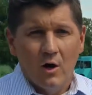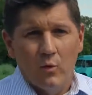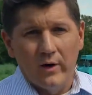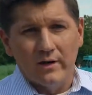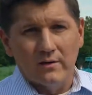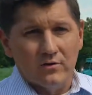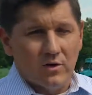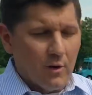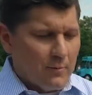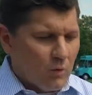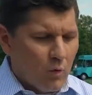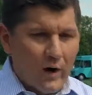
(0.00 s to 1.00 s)
we can
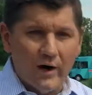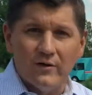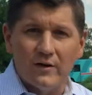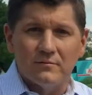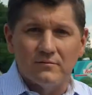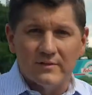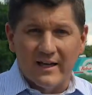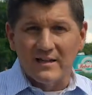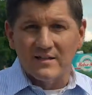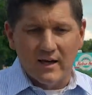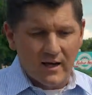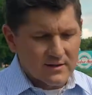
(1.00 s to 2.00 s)
determine where the
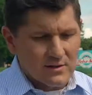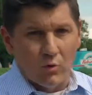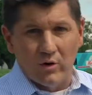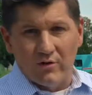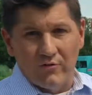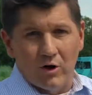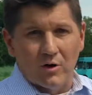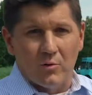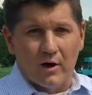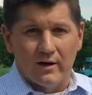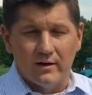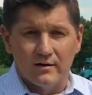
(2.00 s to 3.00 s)
disc is and where the
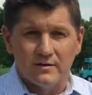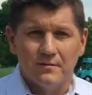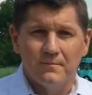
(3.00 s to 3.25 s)
vertebrae is.